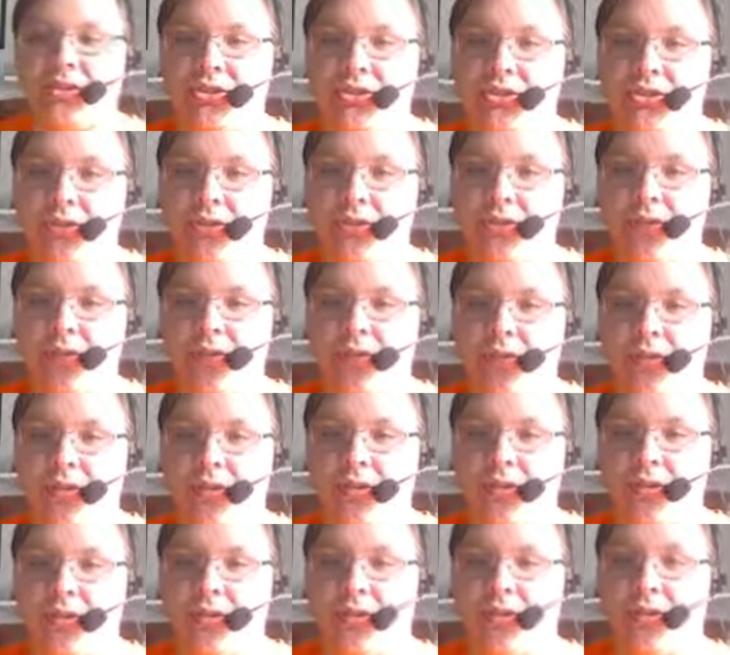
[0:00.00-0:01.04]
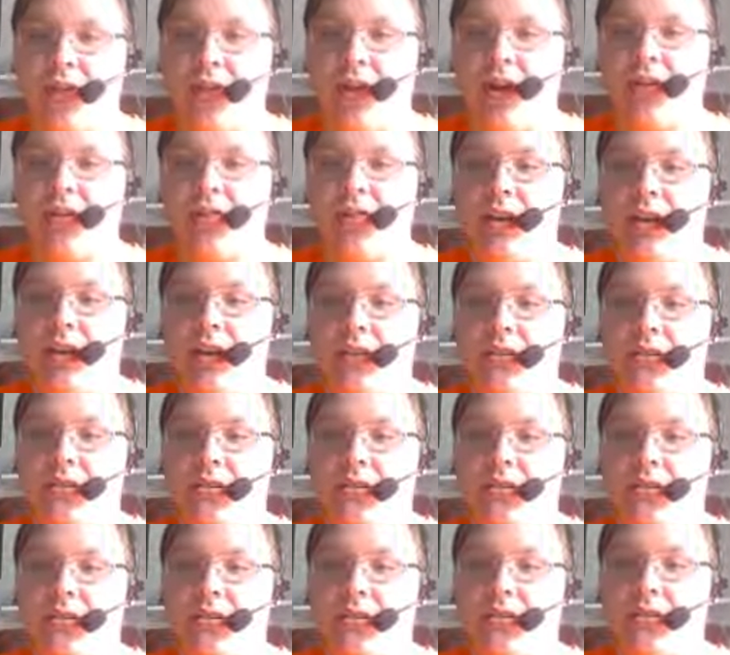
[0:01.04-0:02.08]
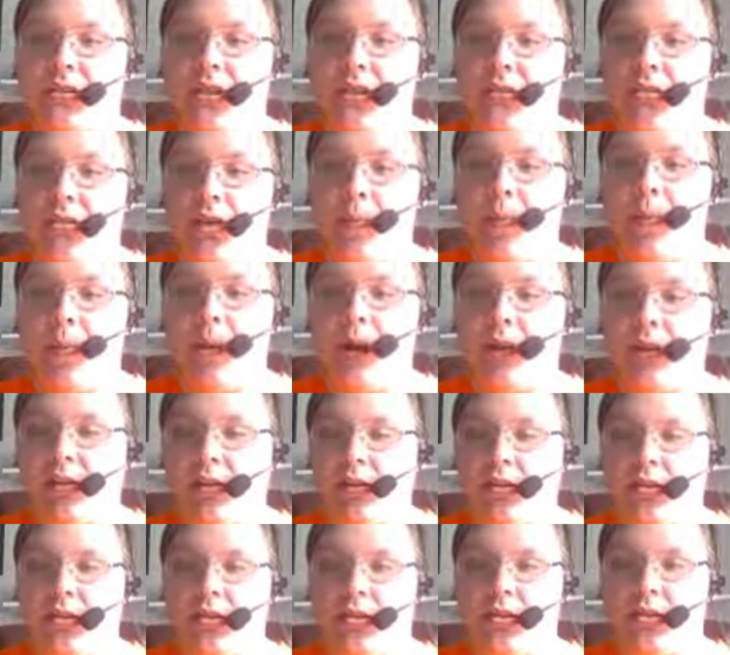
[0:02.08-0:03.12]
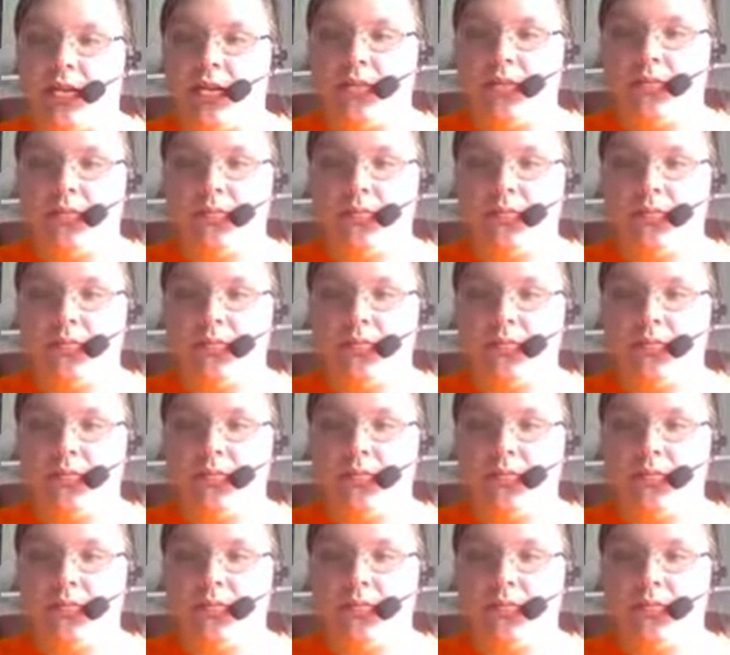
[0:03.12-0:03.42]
short finger found next to the body, sir.